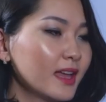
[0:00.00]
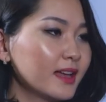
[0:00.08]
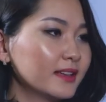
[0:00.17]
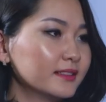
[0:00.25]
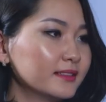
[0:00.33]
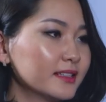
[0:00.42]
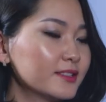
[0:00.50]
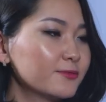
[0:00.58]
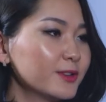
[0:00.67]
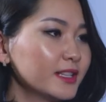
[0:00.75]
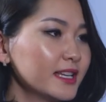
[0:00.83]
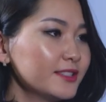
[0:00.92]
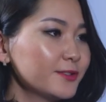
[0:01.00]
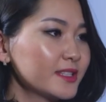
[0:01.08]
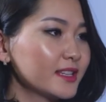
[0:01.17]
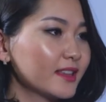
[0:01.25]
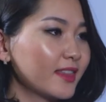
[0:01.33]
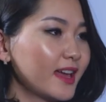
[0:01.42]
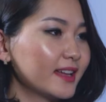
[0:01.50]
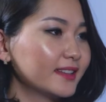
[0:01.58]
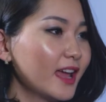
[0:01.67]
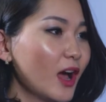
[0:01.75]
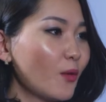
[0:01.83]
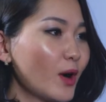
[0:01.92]
And it's really interesting that
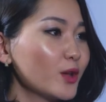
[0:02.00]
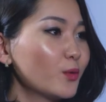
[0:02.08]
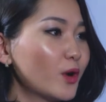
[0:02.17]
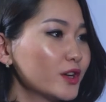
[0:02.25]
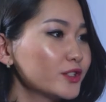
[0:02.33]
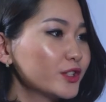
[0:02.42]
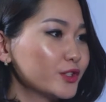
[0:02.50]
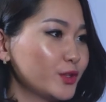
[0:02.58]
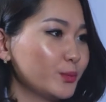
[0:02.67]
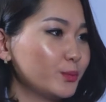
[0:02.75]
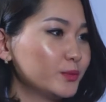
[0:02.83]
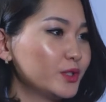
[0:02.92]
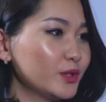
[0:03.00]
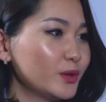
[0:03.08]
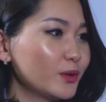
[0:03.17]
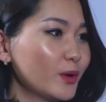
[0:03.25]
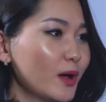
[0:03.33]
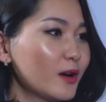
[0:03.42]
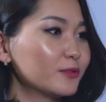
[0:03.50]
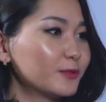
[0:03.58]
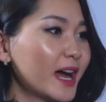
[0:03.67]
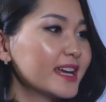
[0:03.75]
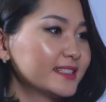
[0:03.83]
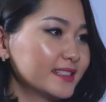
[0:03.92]
why you wanted to, to
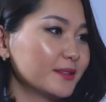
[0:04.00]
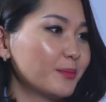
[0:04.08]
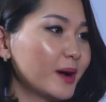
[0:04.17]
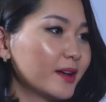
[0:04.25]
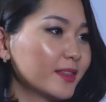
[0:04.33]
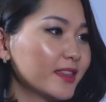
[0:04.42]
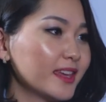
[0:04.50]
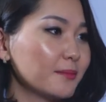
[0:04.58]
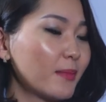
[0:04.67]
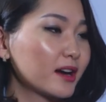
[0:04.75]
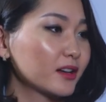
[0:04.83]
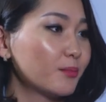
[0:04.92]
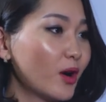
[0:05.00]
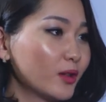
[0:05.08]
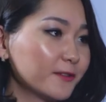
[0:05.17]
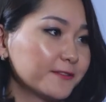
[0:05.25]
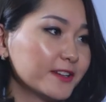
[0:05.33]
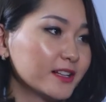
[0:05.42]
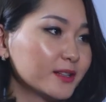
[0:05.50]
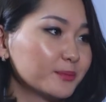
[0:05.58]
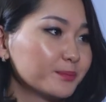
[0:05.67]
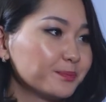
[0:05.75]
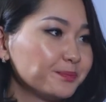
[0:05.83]
write about the Marco Polo film.